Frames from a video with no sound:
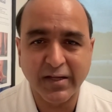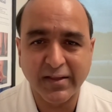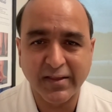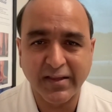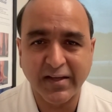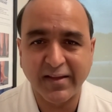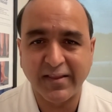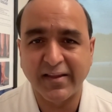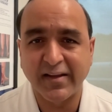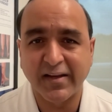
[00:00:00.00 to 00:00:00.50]
that
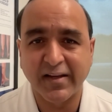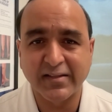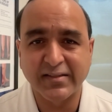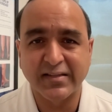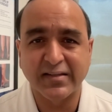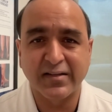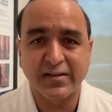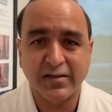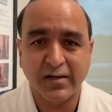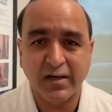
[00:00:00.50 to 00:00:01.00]
they think
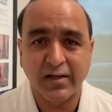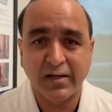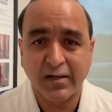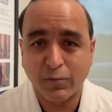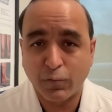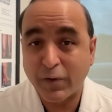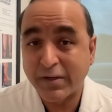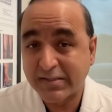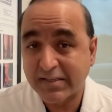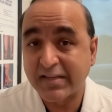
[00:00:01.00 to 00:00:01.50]
it's
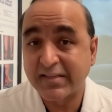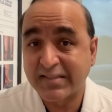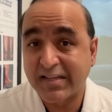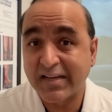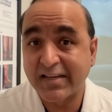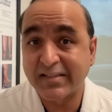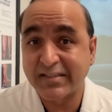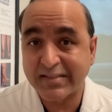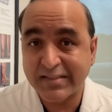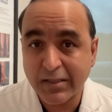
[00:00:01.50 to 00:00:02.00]
restless
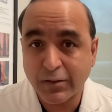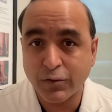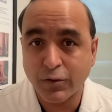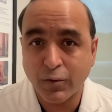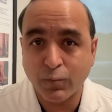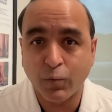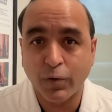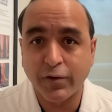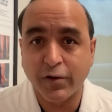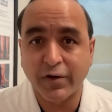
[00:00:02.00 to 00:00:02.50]
leg
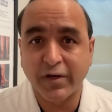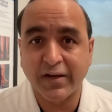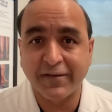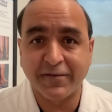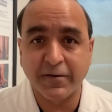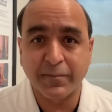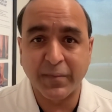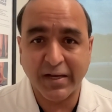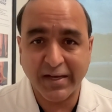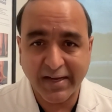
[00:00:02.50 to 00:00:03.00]
syndrome where they're
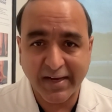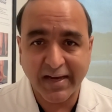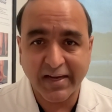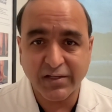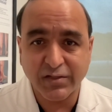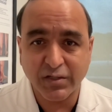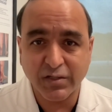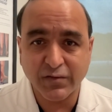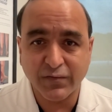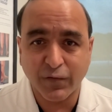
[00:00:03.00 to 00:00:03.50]
given
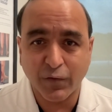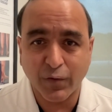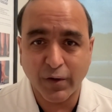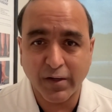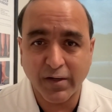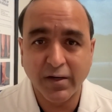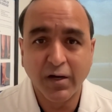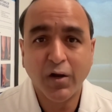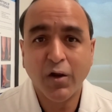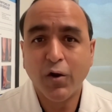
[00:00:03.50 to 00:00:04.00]
medications
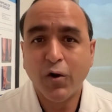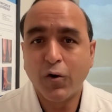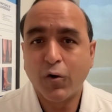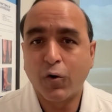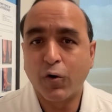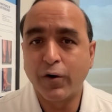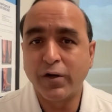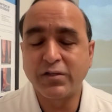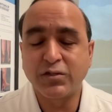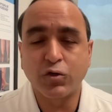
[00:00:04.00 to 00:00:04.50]
for it,
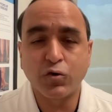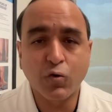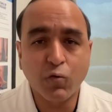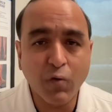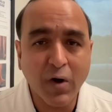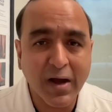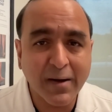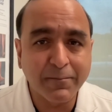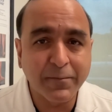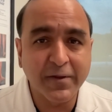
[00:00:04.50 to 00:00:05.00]
or it's
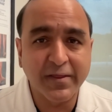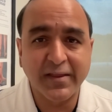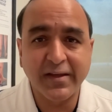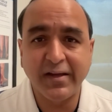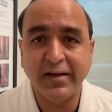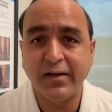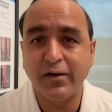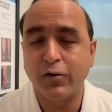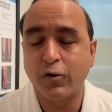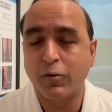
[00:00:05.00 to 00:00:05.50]

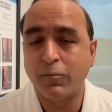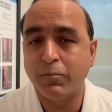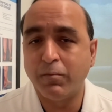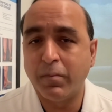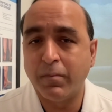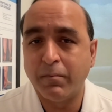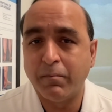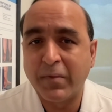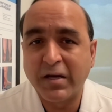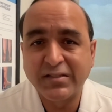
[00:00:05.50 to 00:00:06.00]
neuropathy or
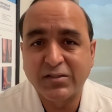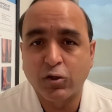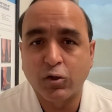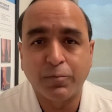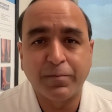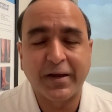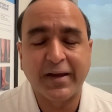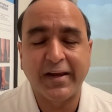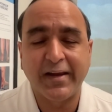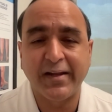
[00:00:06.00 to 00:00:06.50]
muscle
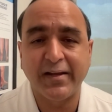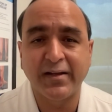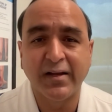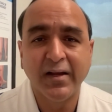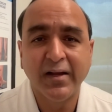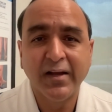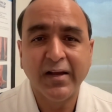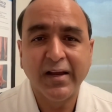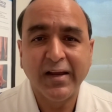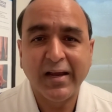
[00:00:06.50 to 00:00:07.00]
pain.
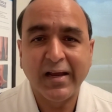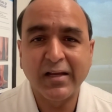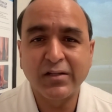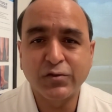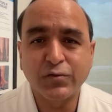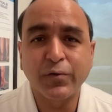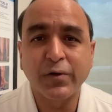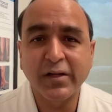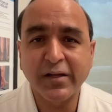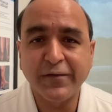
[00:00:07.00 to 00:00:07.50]

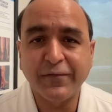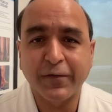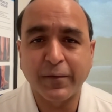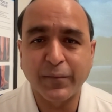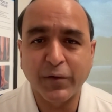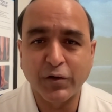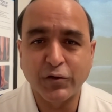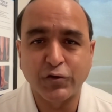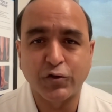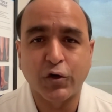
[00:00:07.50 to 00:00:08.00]
It's really
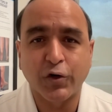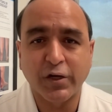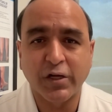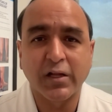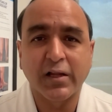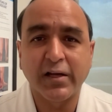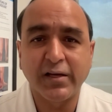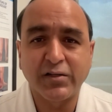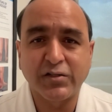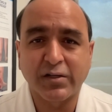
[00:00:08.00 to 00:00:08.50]
from their
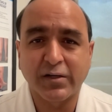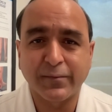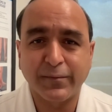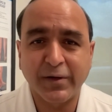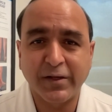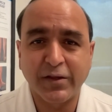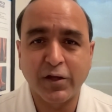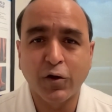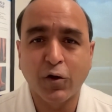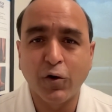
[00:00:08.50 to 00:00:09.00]
circulation. I
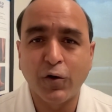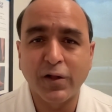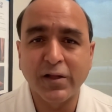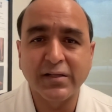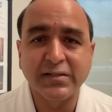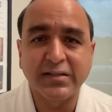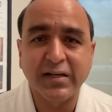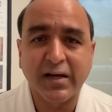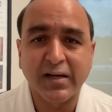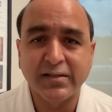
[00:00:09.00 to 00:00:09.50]
mean, the goal
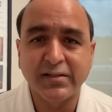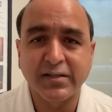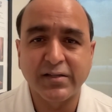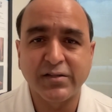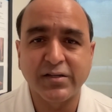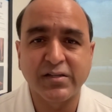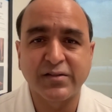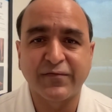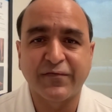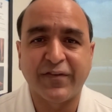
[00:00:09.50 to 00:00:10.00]
is not to
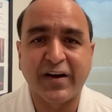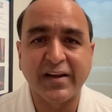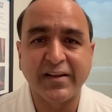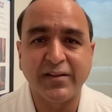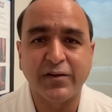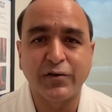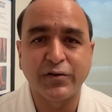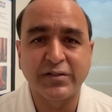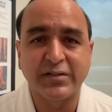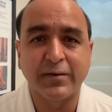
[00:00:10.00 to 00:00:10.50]
just
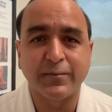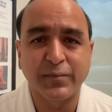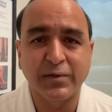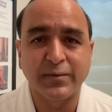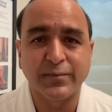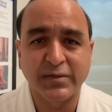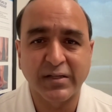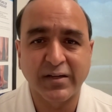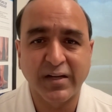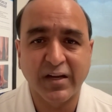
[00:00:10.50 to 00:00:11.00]
find their
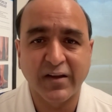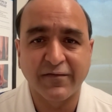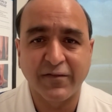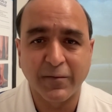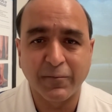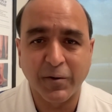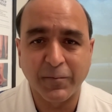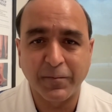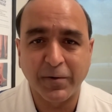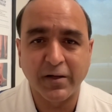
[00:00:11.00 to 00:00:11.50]
symptoms and give
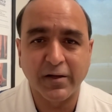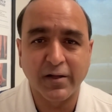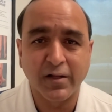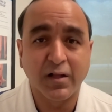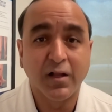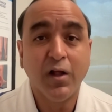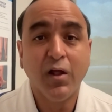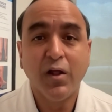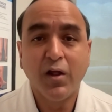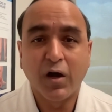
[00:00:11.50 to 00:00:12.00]
them a
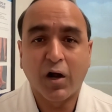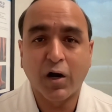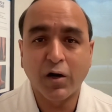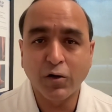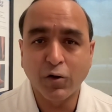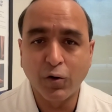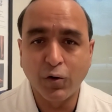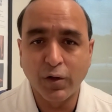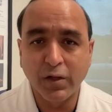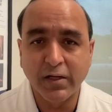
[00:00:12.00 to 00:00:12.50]
pill. Our
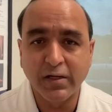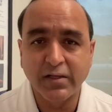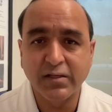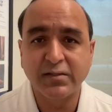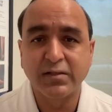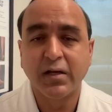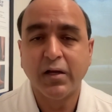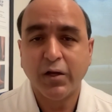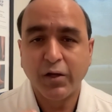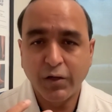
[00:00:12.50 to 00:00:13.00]
goal
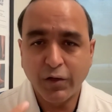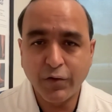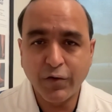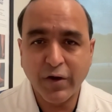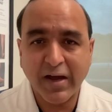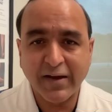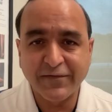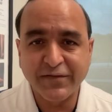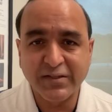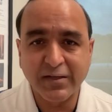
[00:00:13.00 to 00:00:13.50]
is you
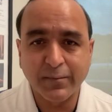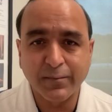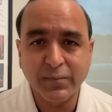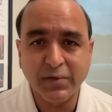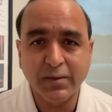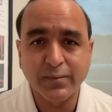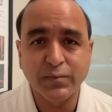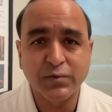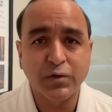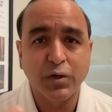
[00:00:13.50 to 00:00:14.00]
have
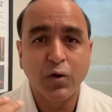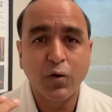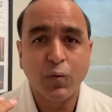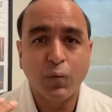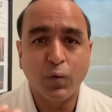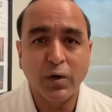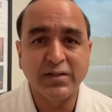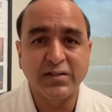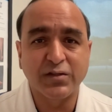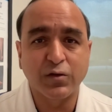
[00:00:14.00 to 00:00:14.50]
symptoms,
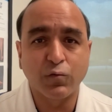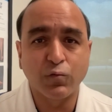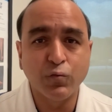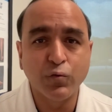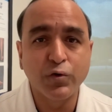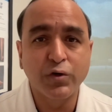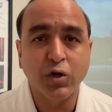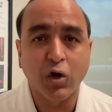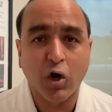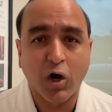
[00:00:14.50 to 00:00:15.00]
what's the
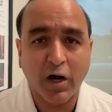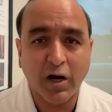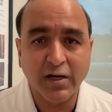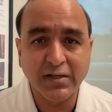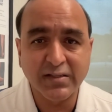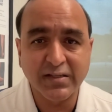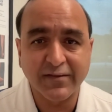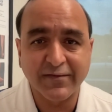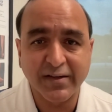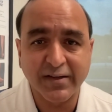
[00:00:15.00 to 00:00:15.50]
root
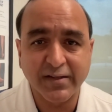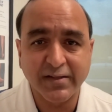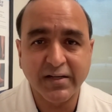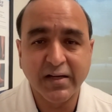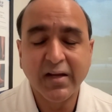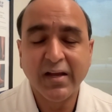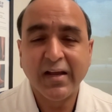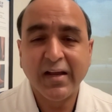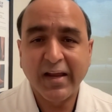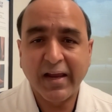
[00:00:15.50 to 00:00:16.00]
cause of it,
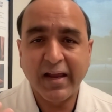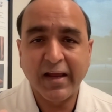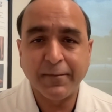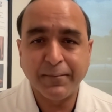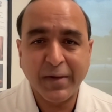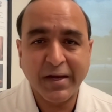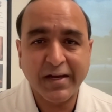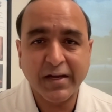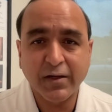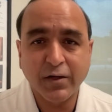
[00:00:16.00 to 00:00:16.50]
and
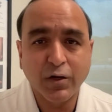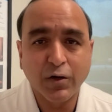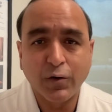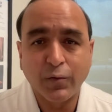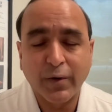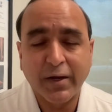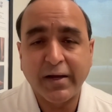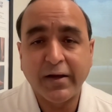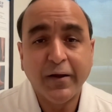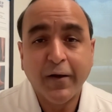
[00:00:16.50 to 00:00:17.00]
make it go
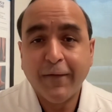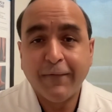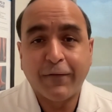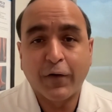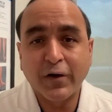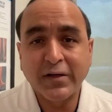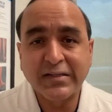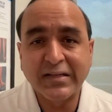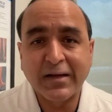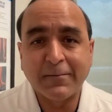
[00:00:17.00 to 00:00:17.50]
away.
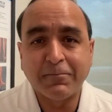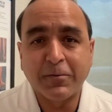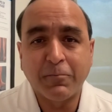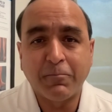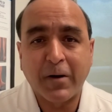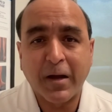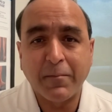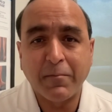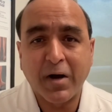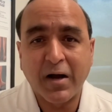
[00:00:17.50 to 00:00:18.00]
For example,
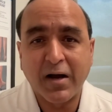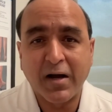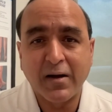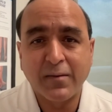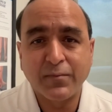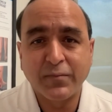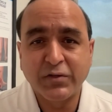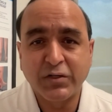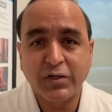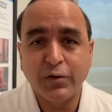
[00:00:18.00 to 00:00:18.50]
my
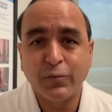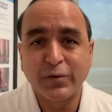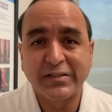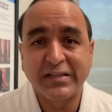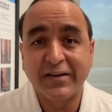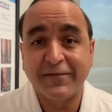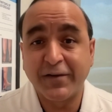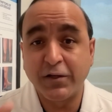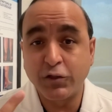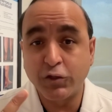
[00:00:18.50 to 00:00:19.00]
mom, she was
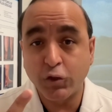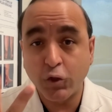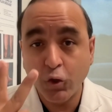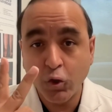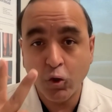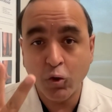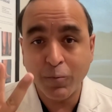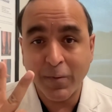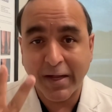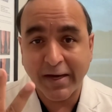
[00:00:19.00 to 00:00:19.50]
given
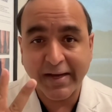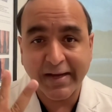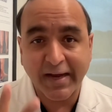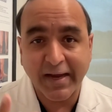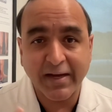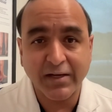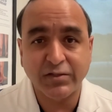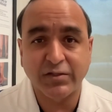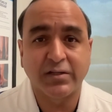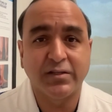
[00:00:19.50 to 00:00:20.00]
2
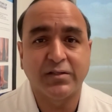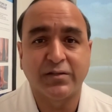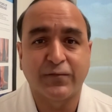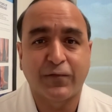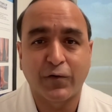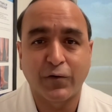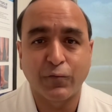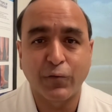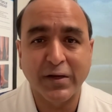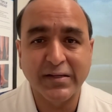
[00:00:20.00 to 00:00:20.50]
medications
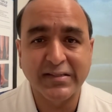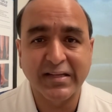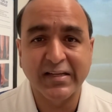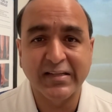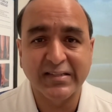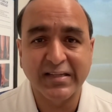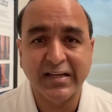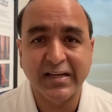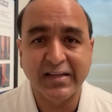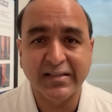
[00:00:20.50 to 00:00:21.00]
for
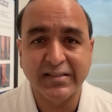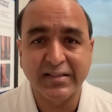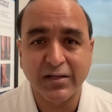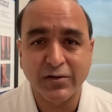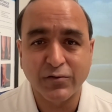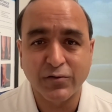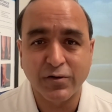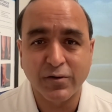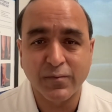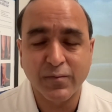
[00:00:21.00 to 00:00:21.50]
restless leg
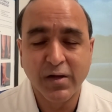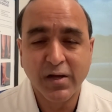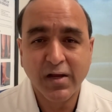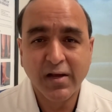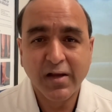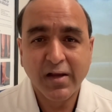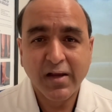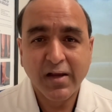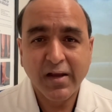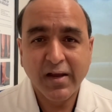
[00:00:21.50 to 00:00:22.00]
syndrome,
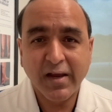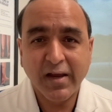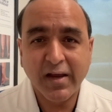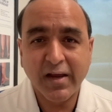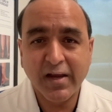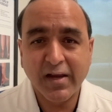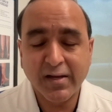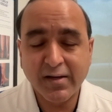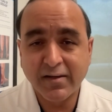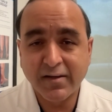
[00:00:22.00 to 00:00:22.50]

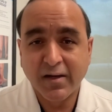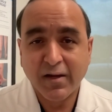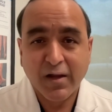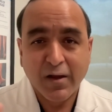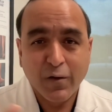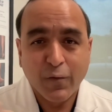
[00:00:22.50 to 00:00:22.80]
and